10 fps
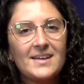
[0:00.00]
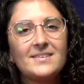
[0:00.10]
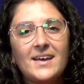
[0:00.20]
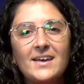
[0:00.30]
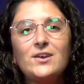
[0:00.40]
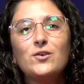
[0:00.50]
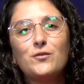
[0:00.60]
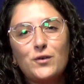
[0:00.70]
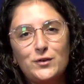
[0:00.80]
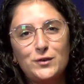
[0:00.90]
Thank you
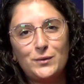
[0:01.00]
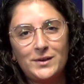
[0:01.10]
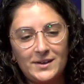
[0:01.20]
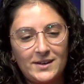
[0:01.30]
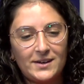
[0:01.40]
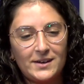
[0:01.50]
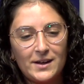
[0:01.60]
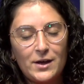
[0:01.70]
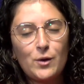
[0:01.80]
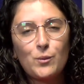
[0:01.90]
for tuning in.
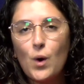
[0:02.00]
We